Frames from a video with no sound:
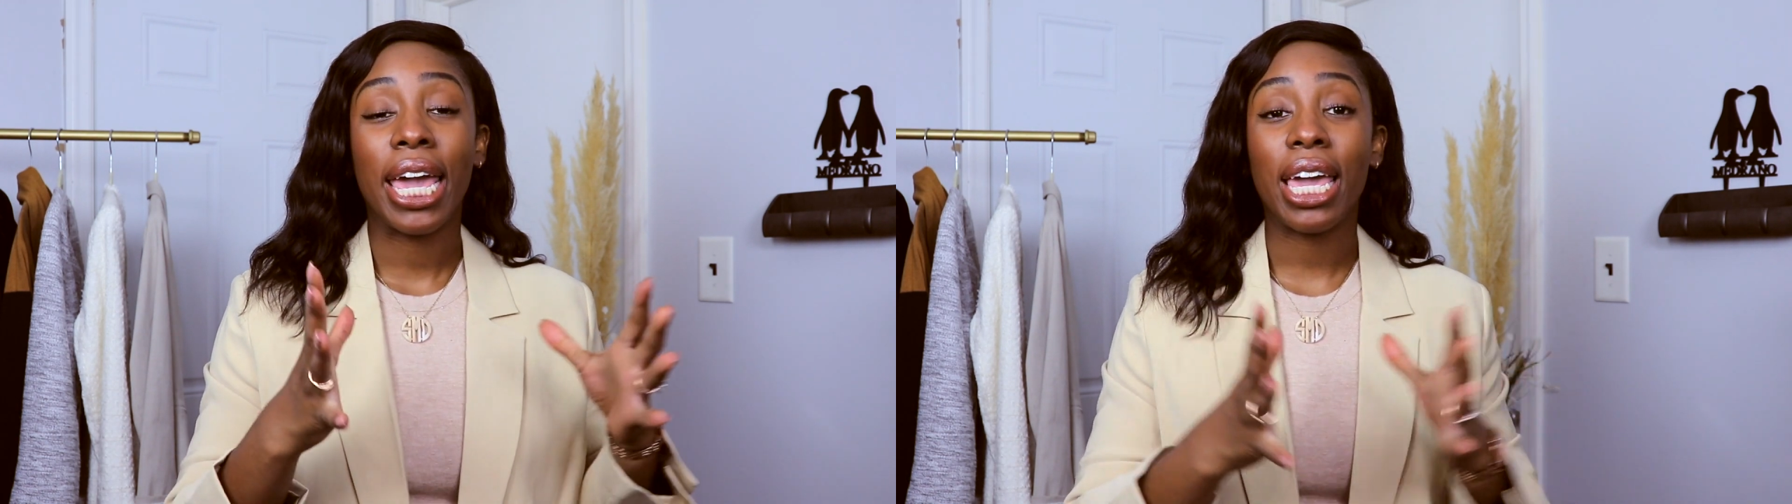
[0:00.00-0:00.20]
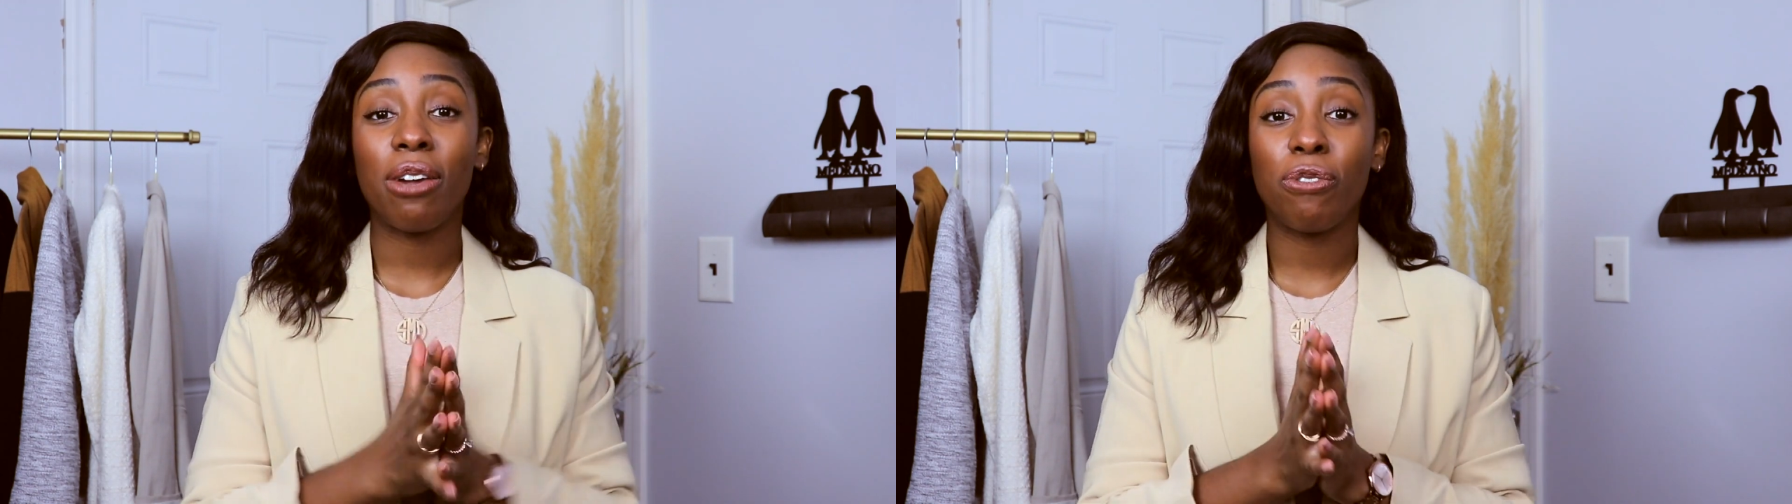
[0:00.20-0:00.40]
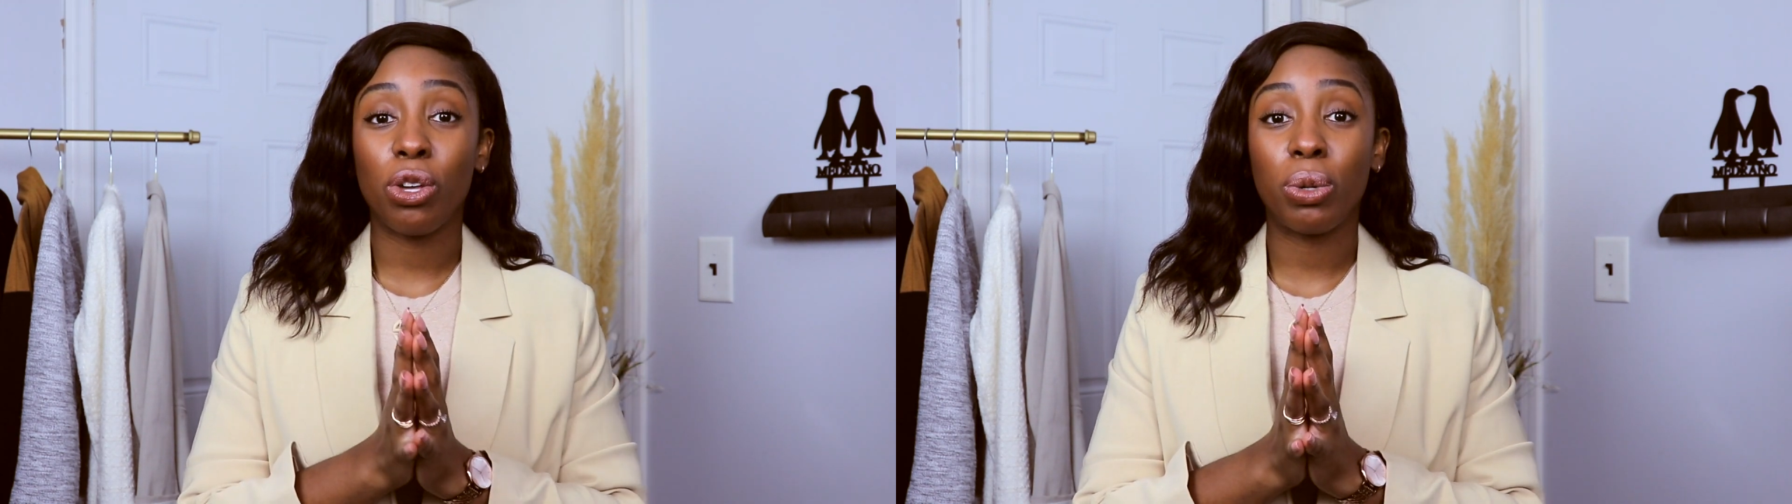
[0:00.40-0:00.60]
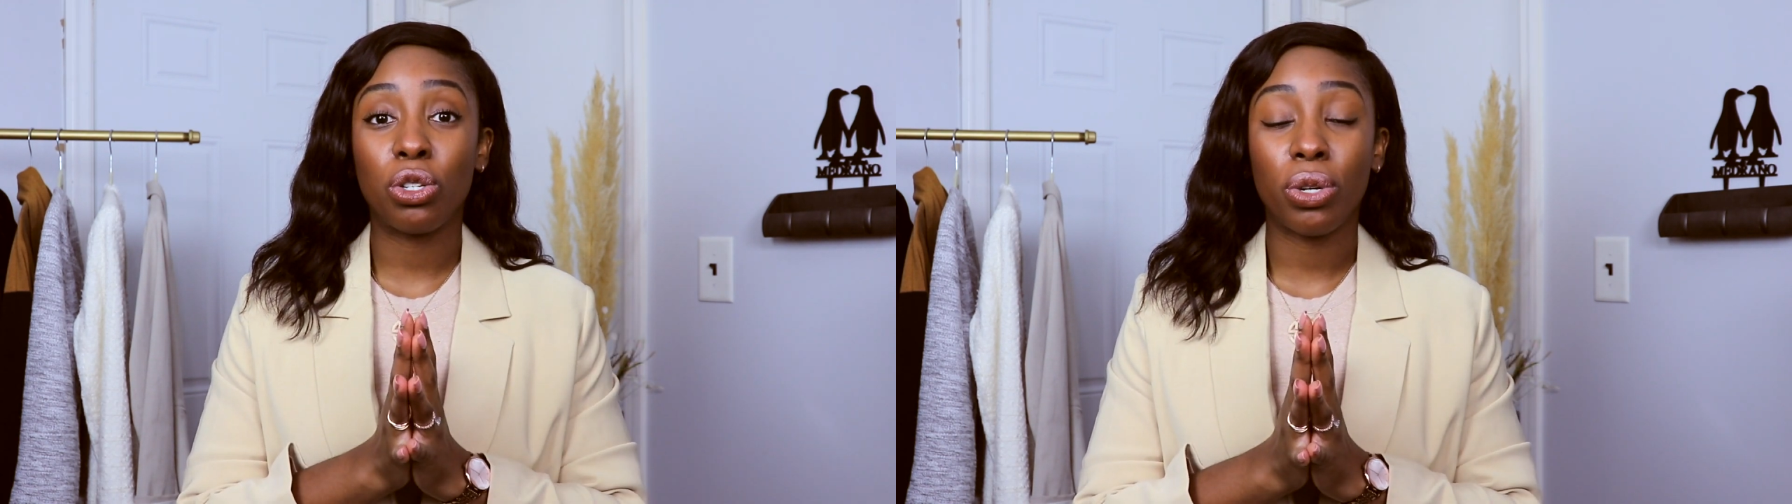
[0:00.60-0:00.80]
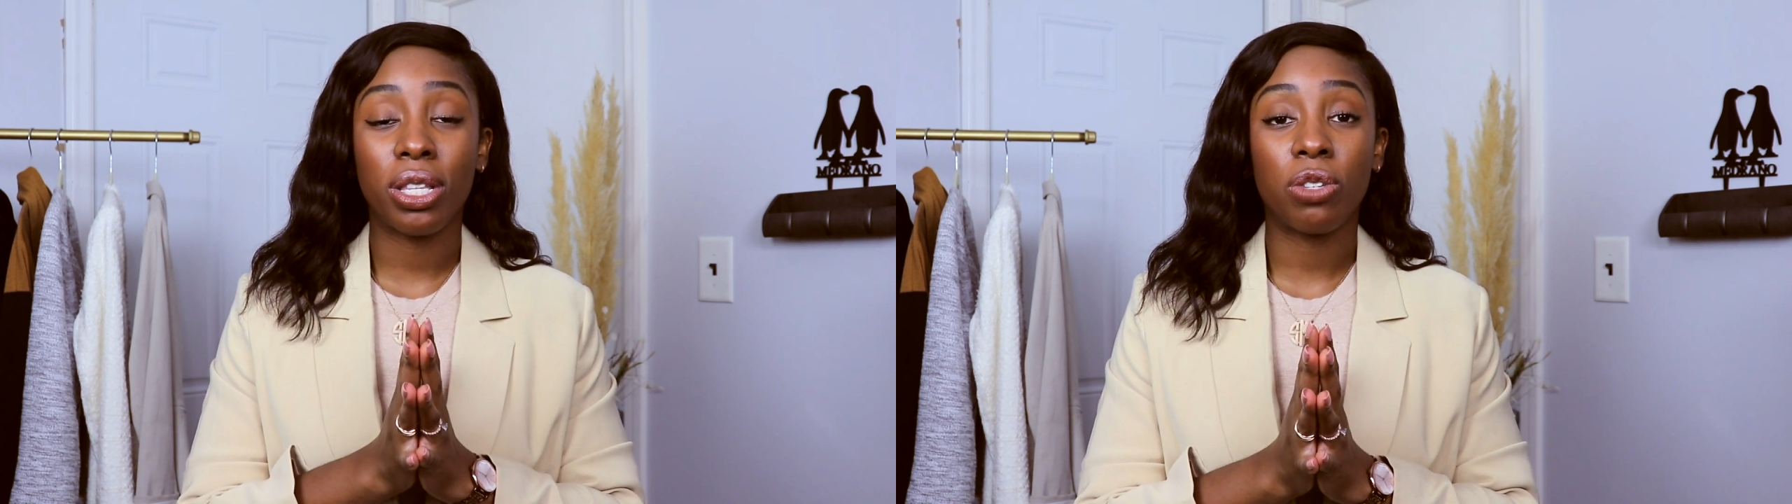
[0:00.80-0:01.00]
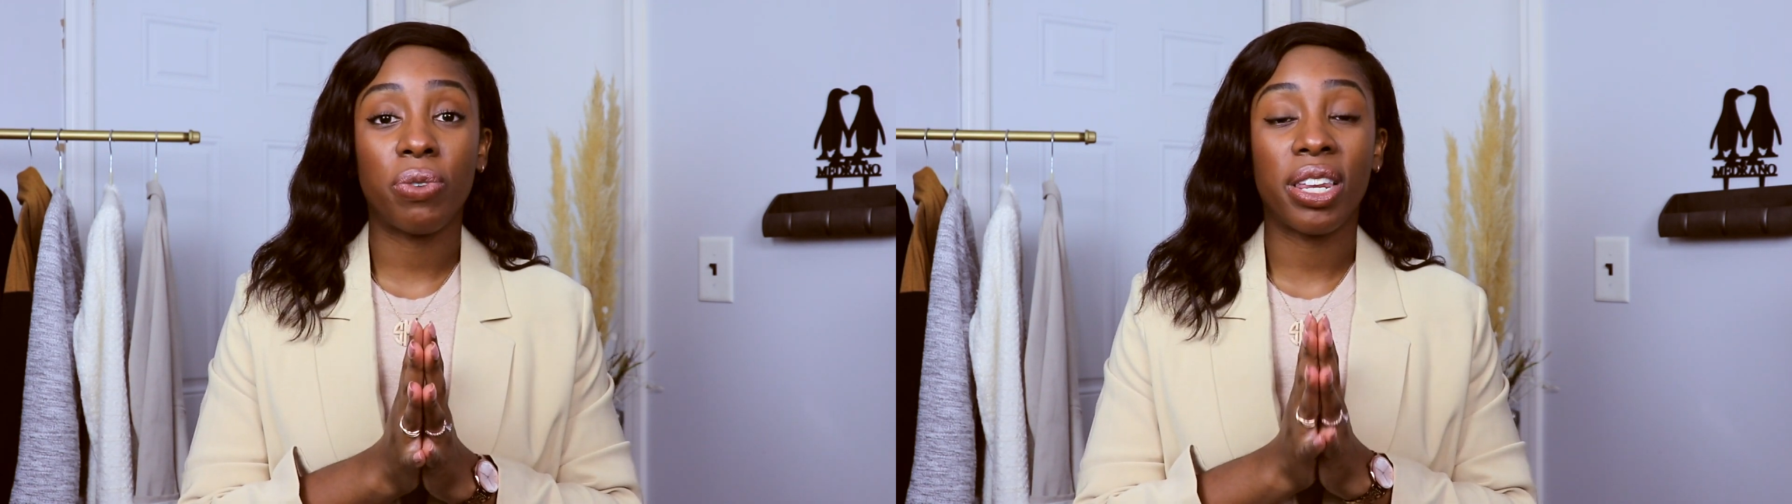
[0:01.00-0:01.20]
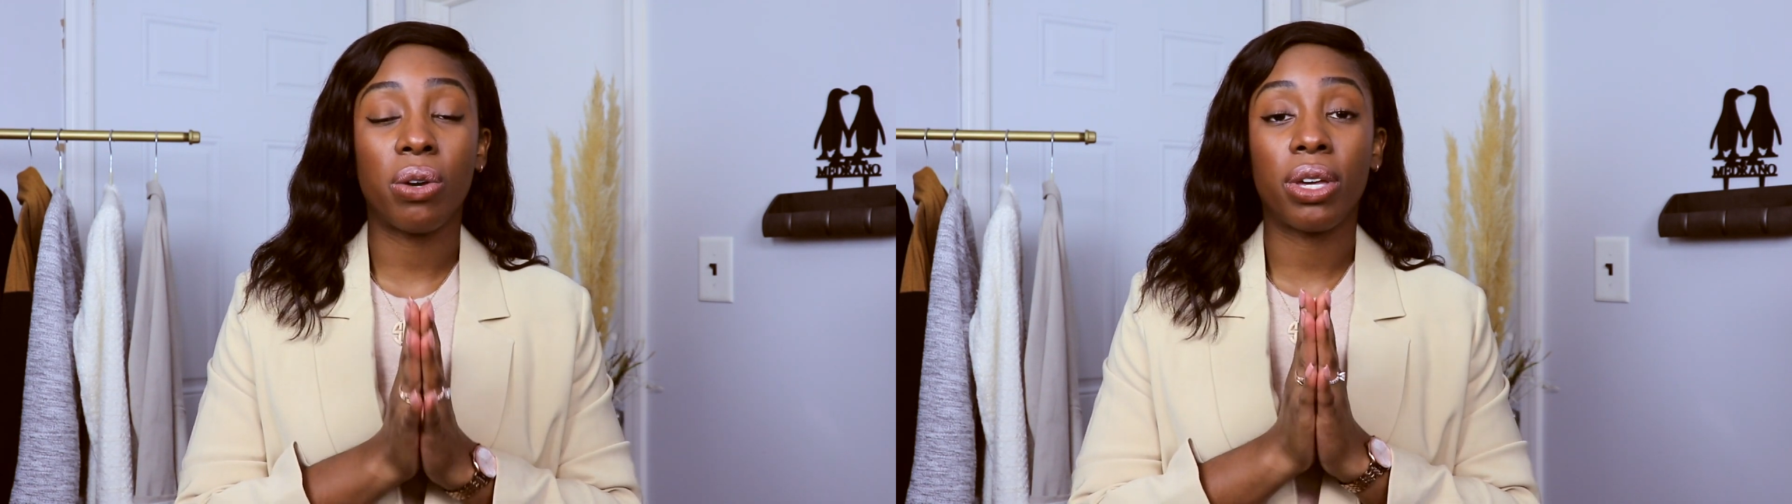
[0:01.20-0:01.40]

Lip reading: If you enjoyed this video,